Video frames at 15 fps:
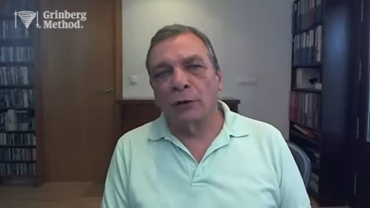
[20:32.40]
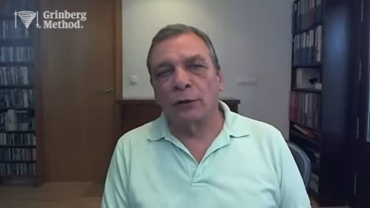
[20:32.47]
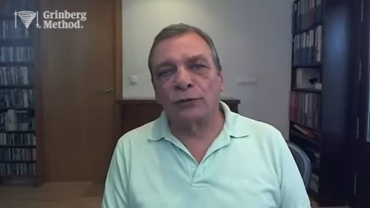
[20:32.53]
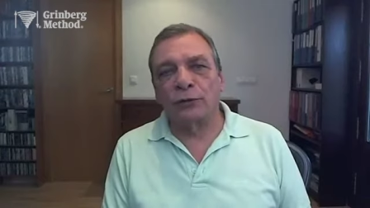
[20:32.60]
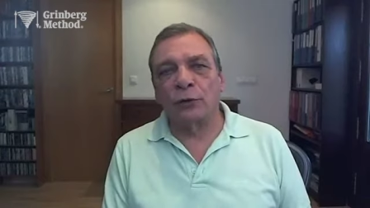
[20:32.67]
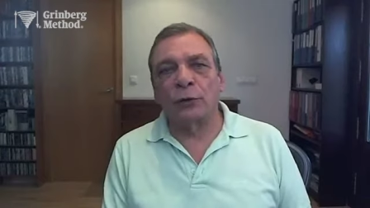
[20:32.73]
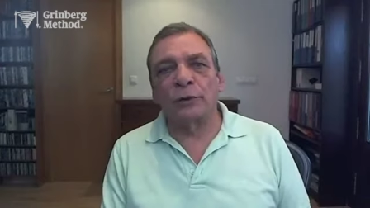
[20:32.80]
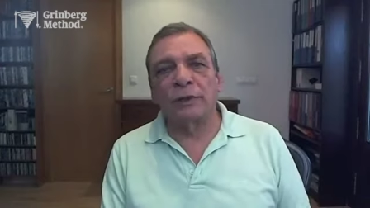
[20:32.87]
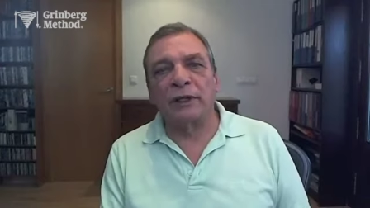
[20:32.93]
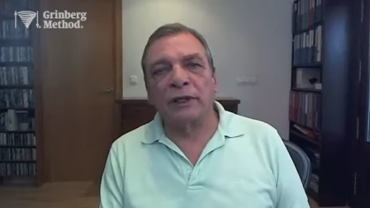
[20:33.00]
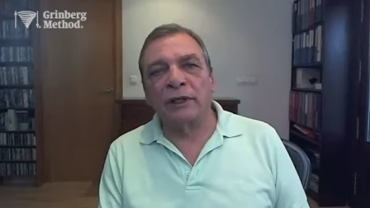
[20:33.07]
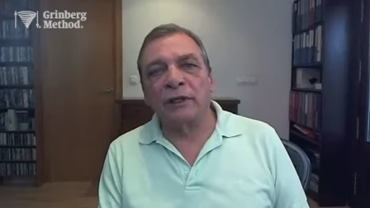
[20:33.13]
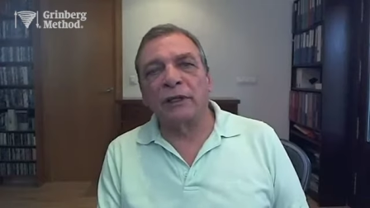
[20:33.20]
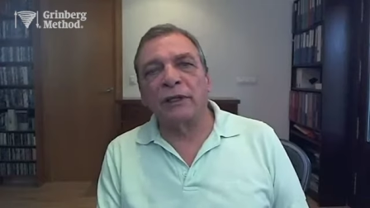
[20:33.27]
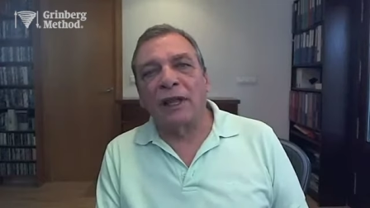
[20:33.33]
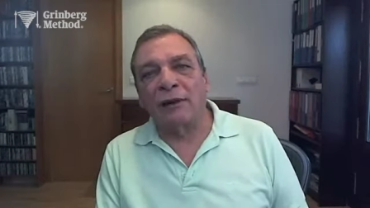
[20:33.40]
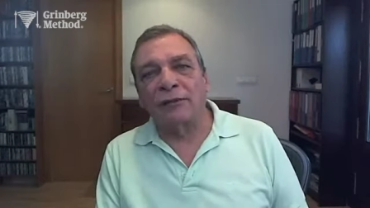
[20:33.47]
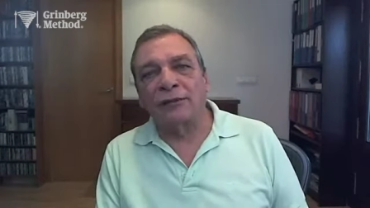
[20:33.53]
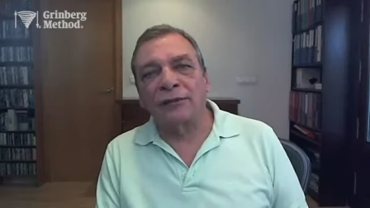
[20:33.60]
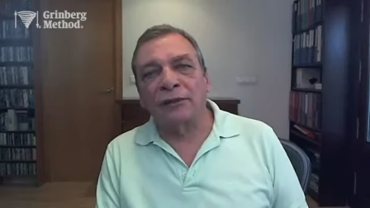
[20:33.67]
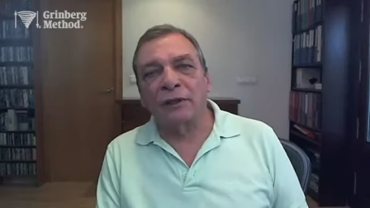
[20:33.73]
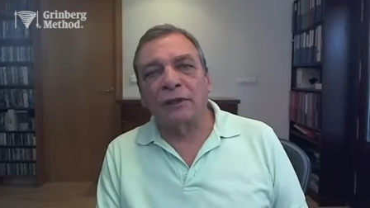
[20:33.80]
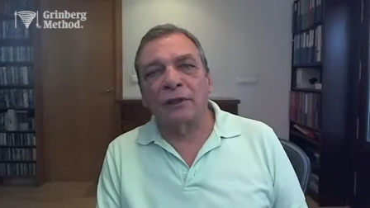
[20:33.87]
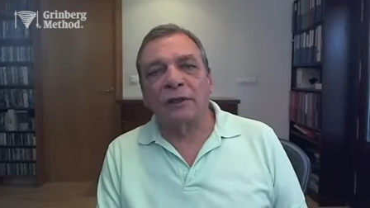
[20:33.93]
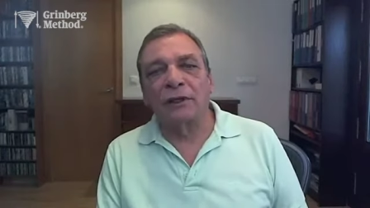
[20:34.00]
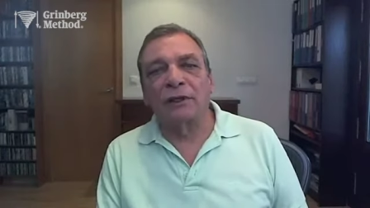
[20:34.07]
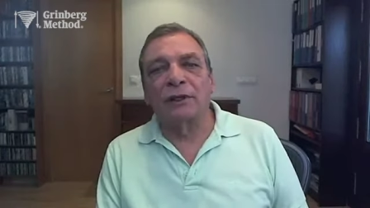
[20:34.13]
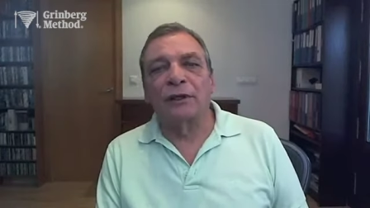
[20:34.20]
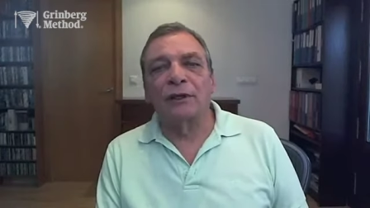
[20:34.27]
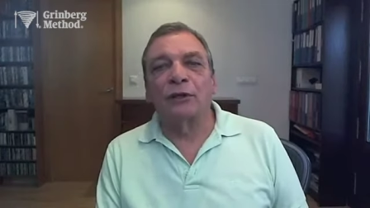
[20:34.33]
You have to bring in laughter.
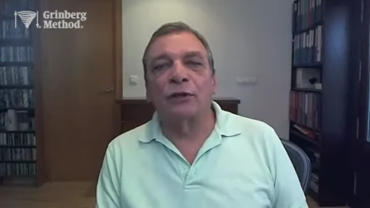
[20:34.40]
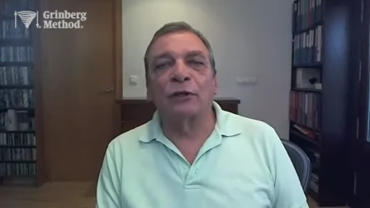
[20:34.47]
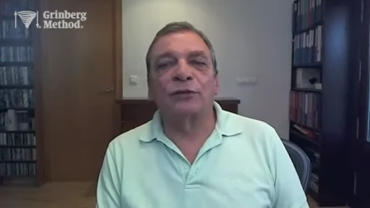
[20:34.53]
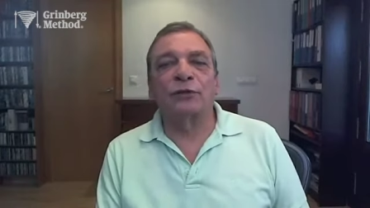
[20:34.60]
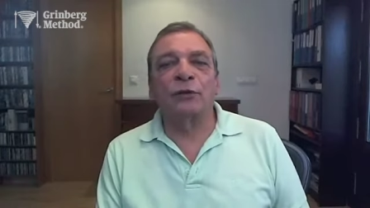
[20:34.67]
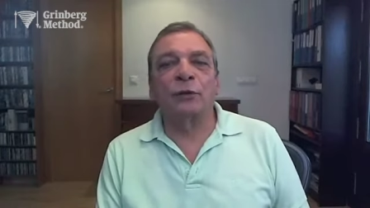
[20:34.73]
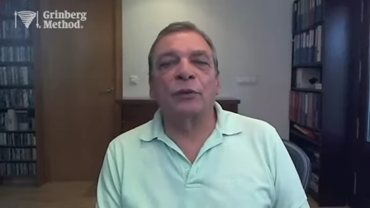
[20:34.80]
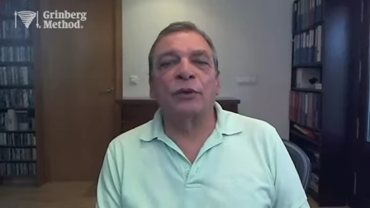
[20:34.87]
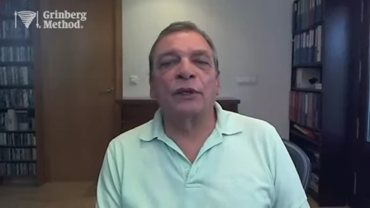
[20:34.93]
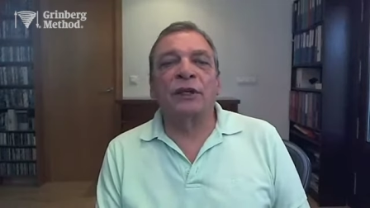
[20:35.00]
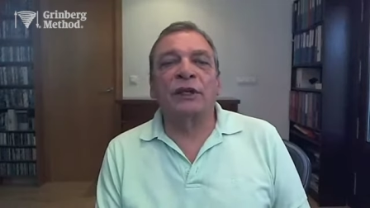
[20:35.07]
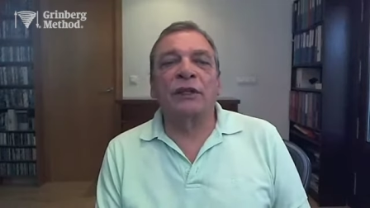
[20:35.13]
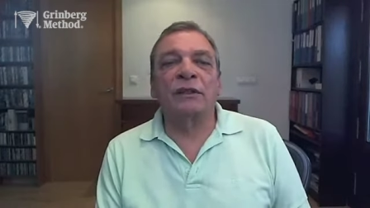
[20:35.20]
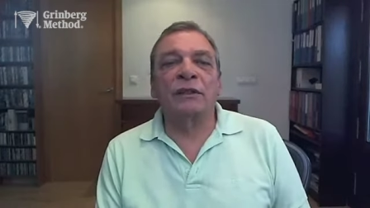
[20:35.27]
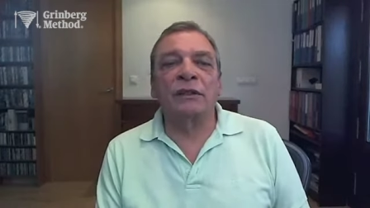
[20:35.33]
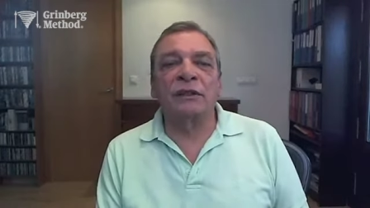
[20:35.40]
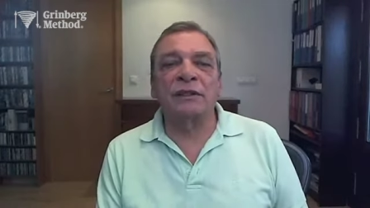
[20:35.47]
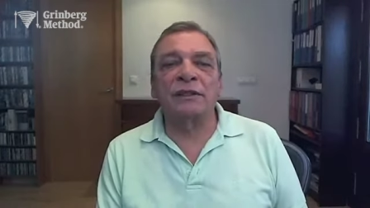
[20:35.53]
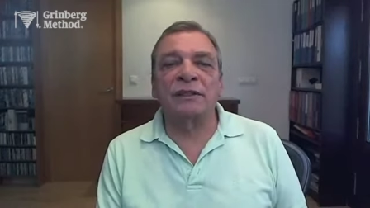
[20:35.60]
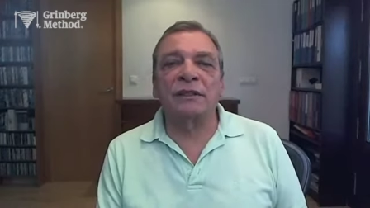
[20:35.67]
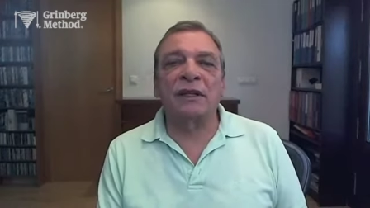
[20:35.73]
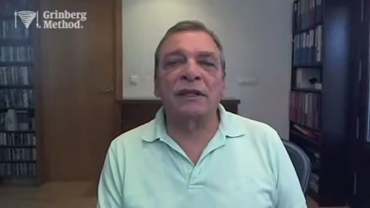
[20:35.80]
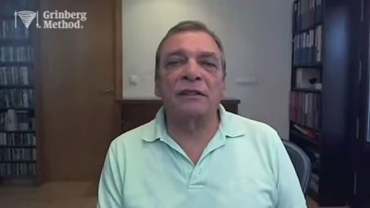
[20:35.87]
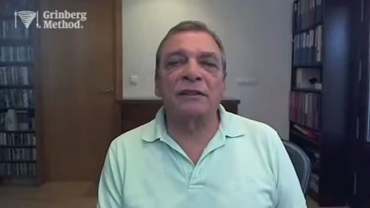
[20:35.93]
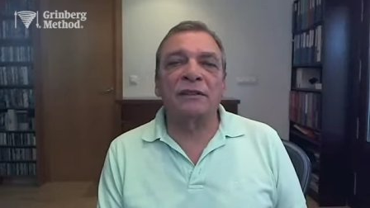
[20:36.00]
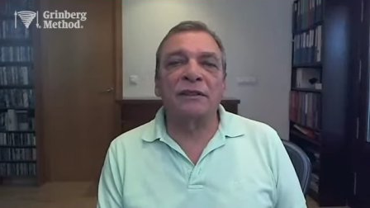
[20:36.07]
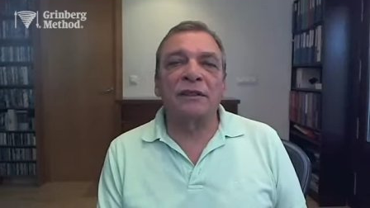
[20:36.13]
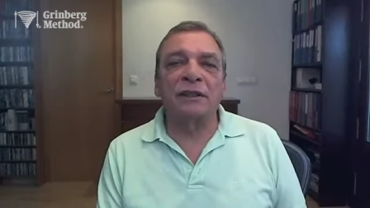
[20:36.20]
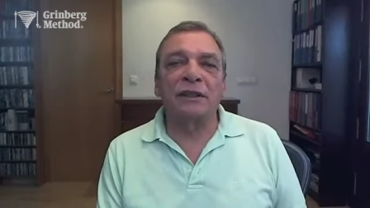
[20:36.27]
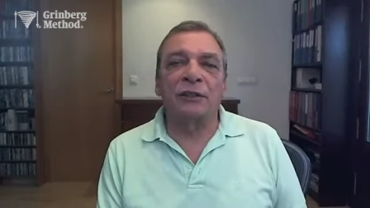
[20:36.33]
You have to bring in the
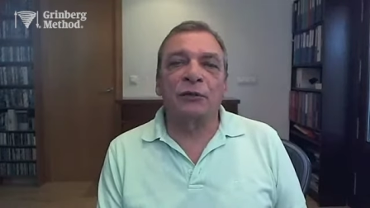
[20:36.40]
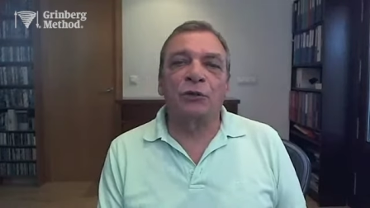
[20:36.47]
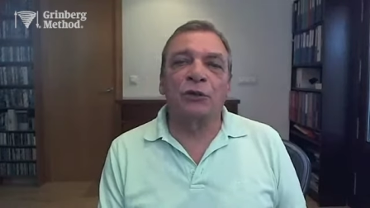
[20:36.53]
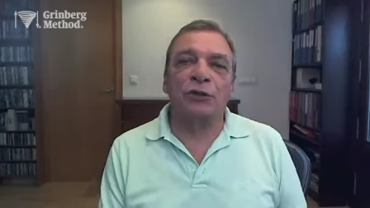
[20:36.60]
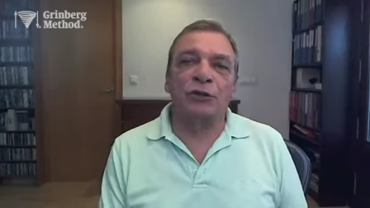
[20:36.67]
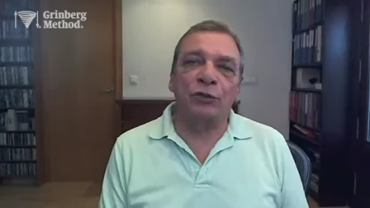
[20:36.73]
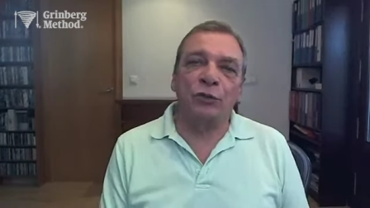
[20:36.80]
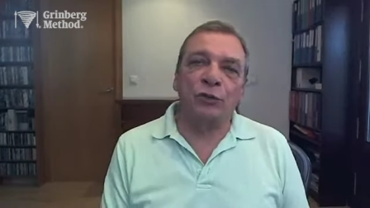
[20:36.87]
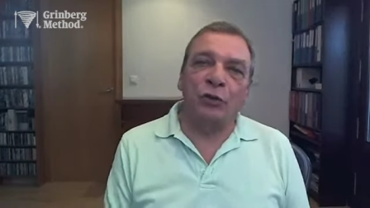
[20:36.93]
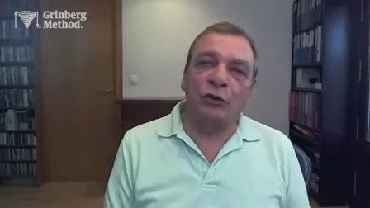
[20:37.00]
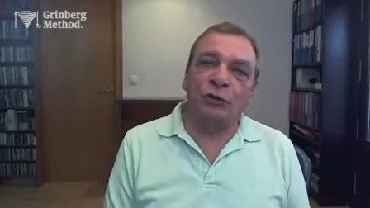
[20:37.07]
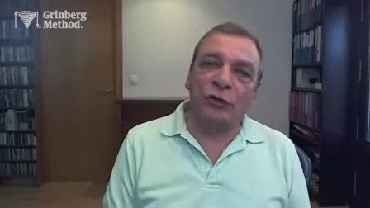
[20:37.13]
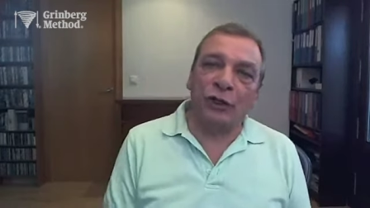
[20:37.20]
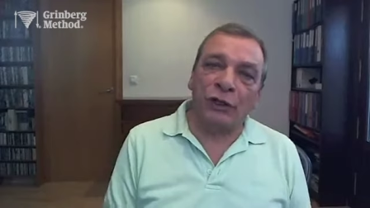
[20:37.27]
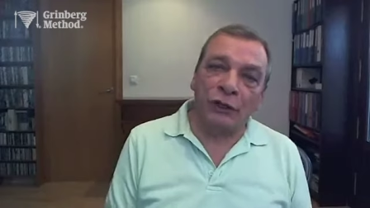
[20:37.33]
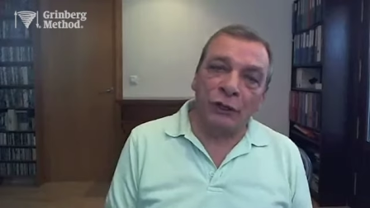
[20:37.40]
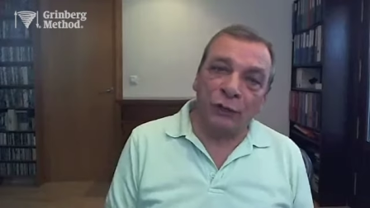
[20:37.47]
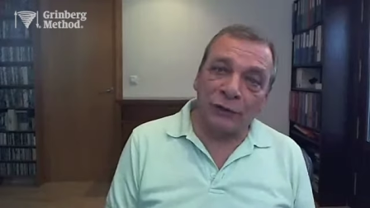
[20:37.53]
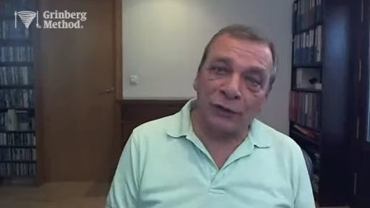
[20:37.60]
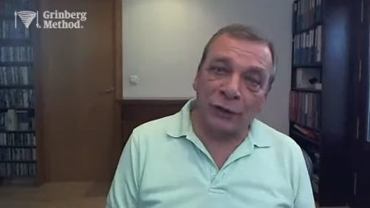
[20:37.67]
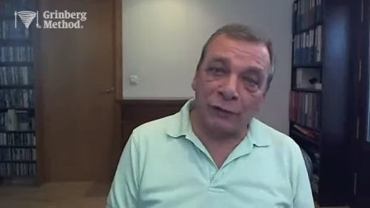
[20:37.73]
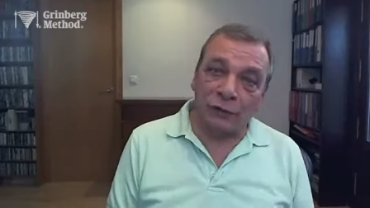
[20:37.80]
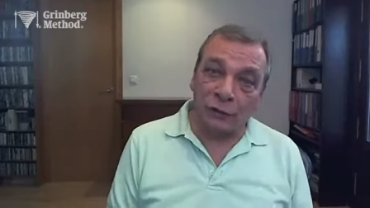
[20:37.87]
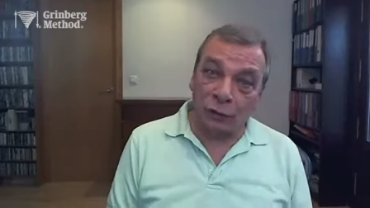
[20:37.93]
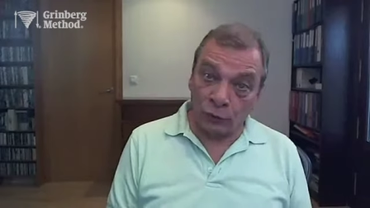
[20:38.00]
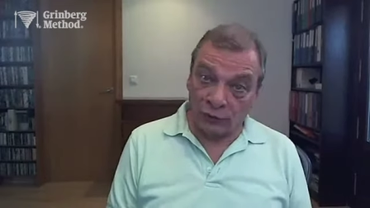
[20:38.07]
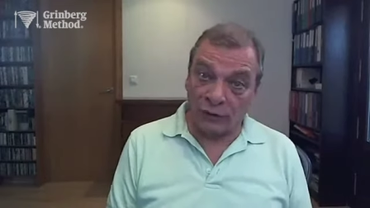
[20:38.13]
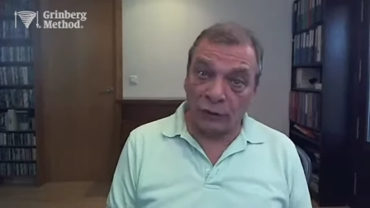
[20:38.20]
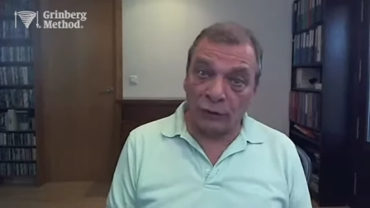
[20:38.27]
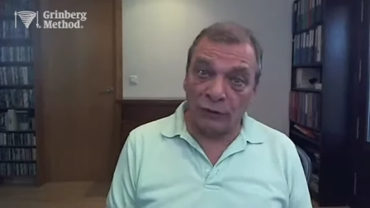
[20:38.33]
state in which you don't take yourself
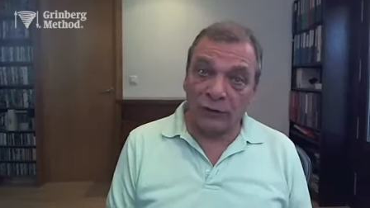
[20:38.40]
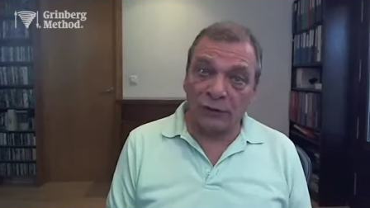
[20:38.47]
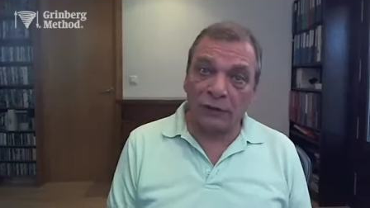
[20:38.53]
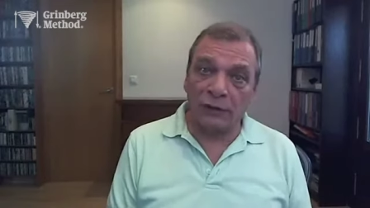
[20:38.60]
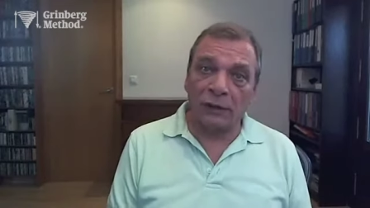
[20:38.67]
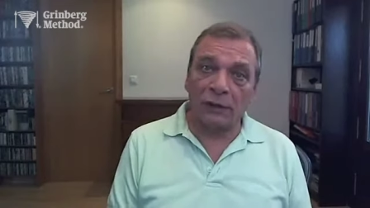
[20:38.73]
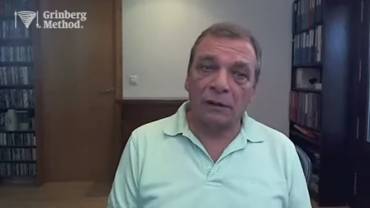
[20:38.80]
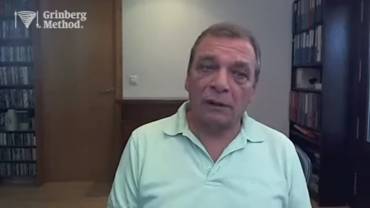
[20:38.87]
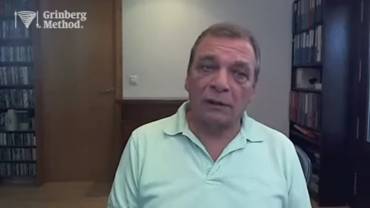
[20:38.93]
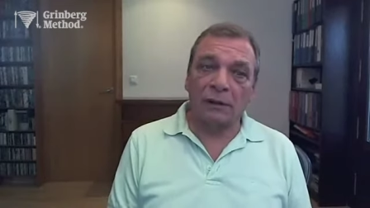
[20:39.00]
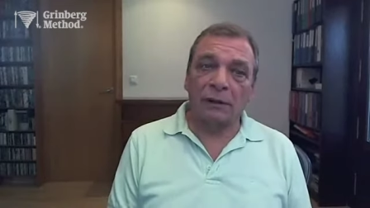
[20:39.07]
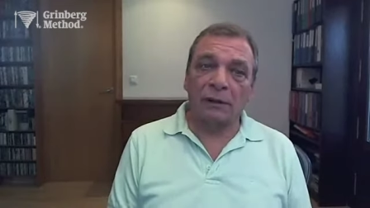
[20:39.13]
so seriously.